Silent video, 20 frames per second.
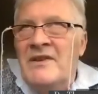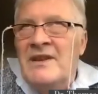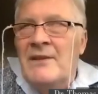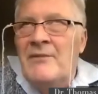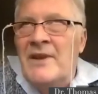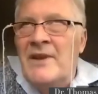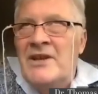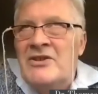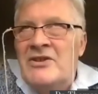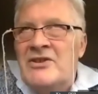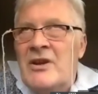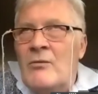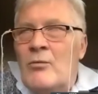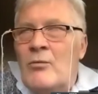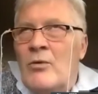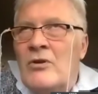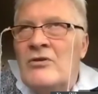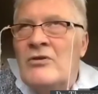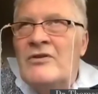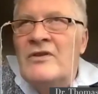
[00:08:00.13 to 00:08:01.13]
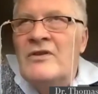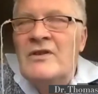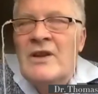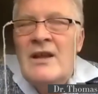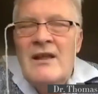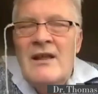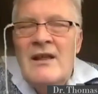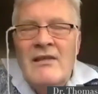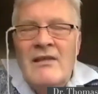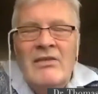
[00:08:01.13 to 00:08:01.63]
in aphasia was
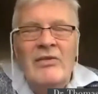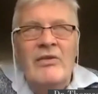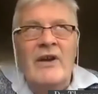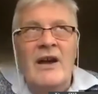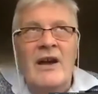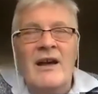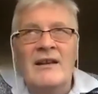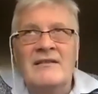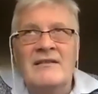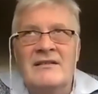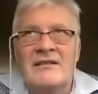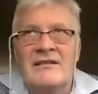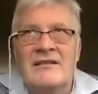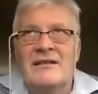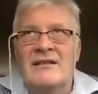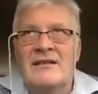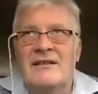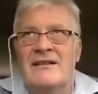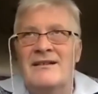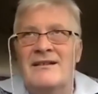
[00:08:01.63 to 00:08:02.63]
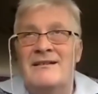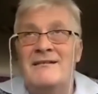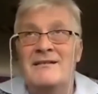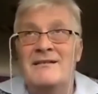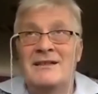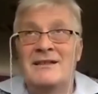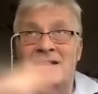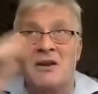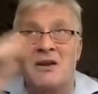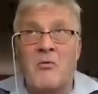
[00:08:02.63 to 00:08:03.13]
that uh,
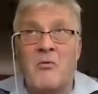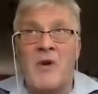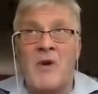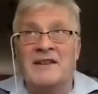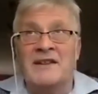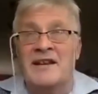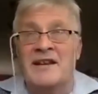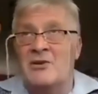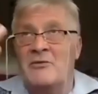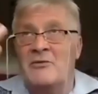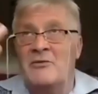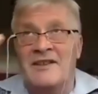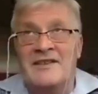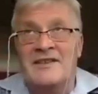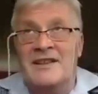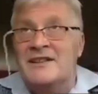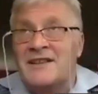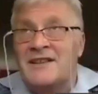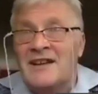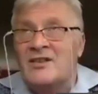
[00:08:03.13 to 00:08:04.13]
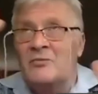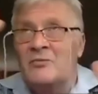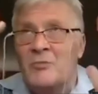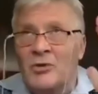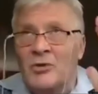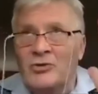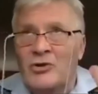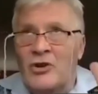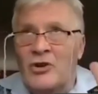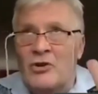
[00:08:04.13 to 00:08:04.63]
in a way, the kind of the syntax
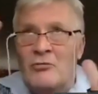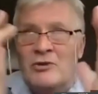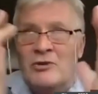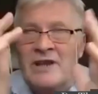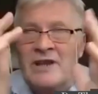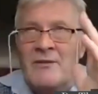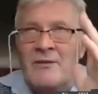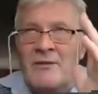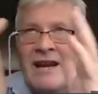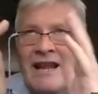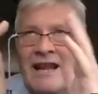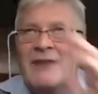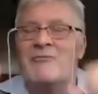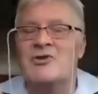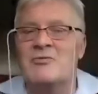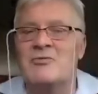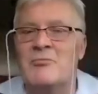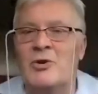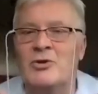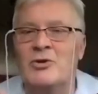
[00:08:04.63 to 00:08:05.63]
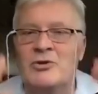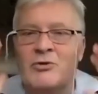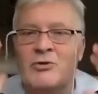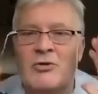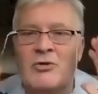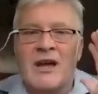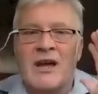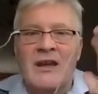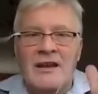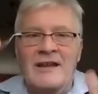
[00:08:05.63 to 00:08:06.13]
module or whatever language
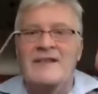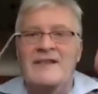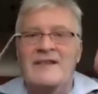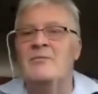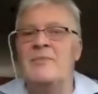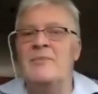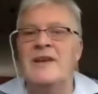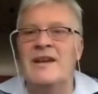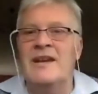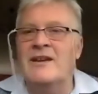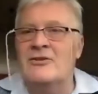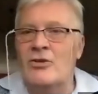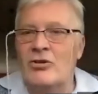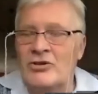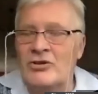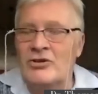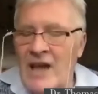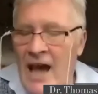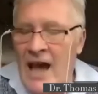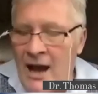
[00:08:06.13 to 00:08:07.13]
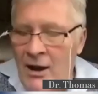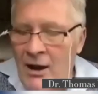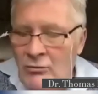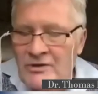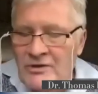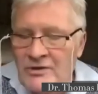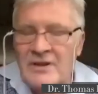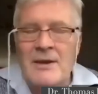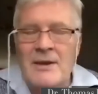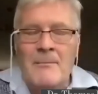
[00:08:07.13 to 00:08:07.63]
module is being knocked
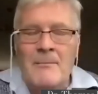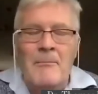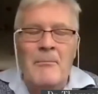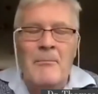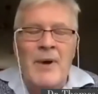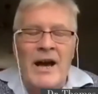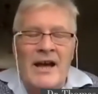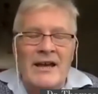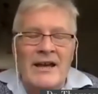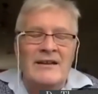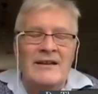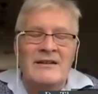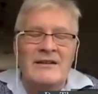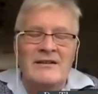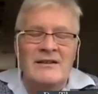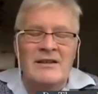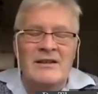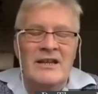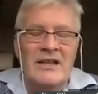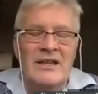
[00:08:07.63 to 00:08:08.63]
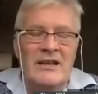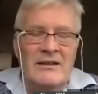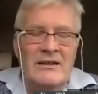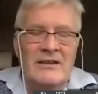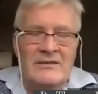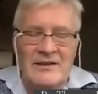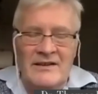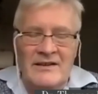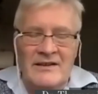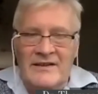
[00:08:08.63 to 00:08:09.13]
out by the
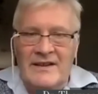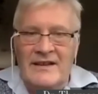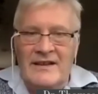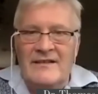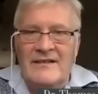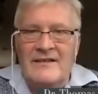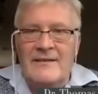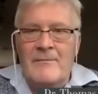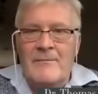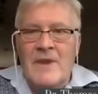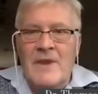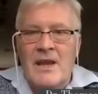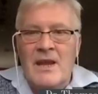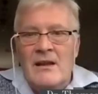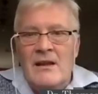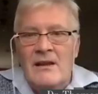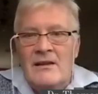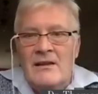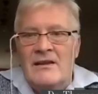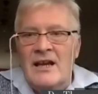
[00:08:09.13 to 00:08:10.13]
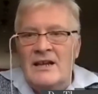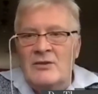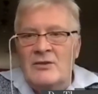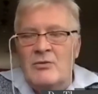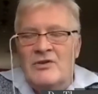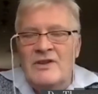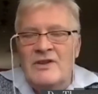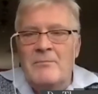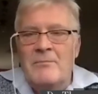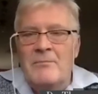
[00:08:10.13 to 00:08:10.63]
disease. That
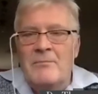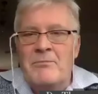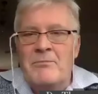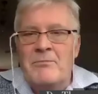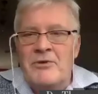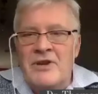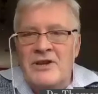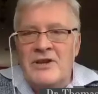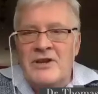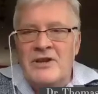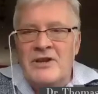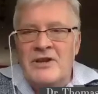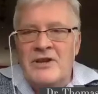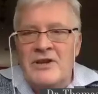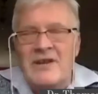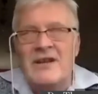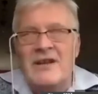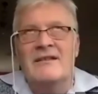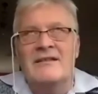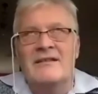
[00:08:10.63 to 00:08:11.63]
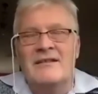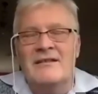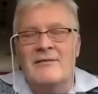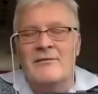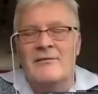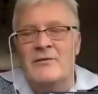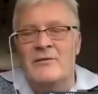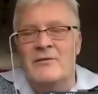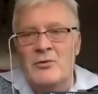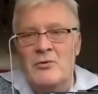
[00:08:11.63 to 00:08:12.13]
was the predominant
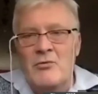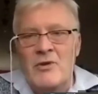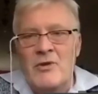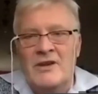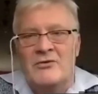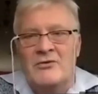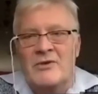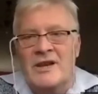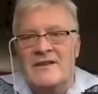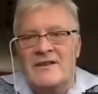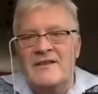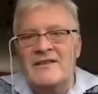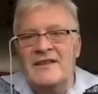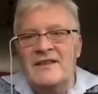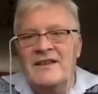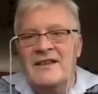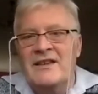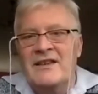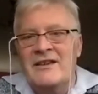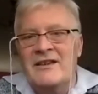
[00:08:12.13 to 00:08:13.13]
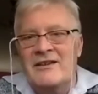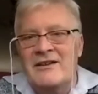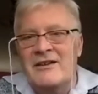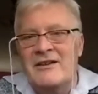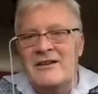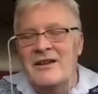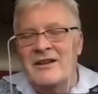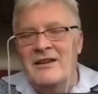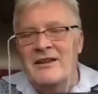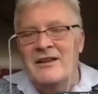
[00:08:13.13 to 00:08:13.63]
view, and you can see
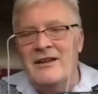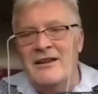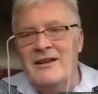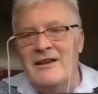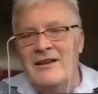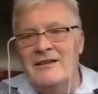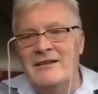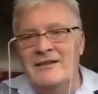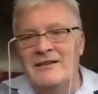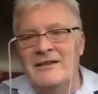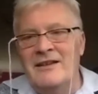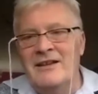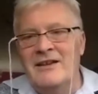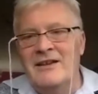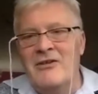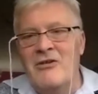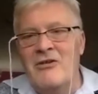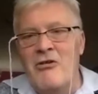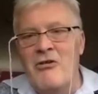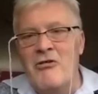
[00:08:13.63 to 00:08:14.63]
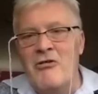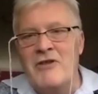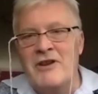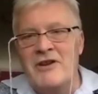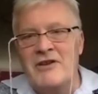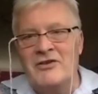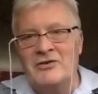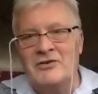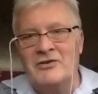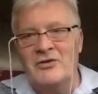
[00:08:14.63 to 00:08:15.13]
here uh, in the
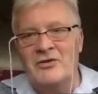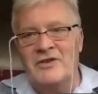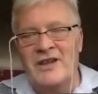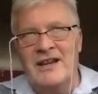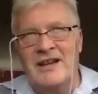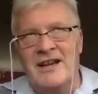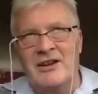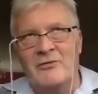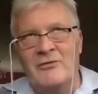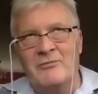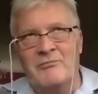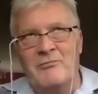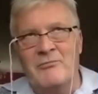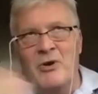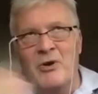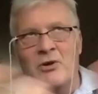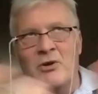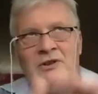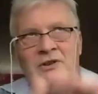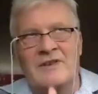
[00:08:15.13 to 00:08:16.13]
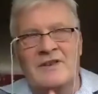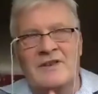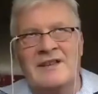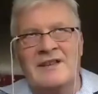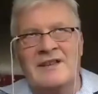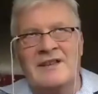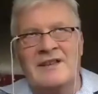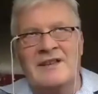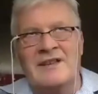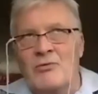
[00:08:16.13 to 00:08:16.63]
corner, so to say, kind of box and
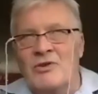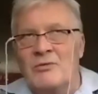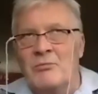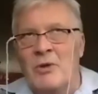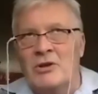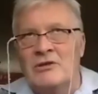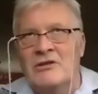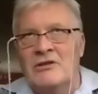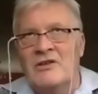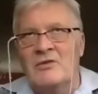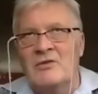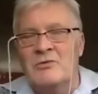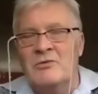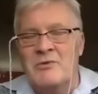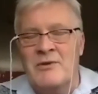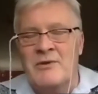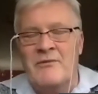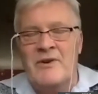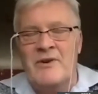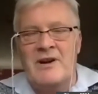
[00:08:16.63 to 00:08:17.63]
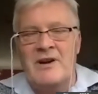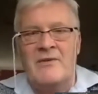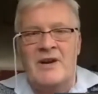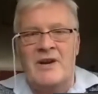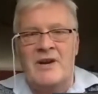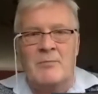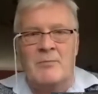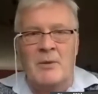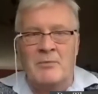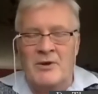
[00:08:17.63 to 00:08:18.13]
arrows models, which were very,
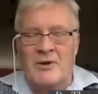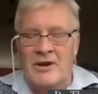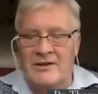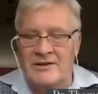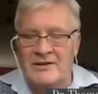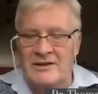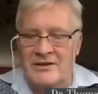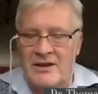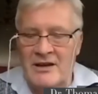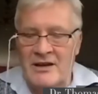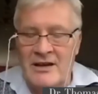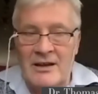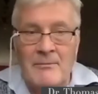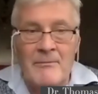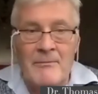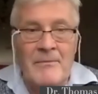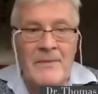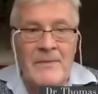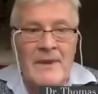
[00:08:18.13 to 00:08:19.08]
very popular at the time.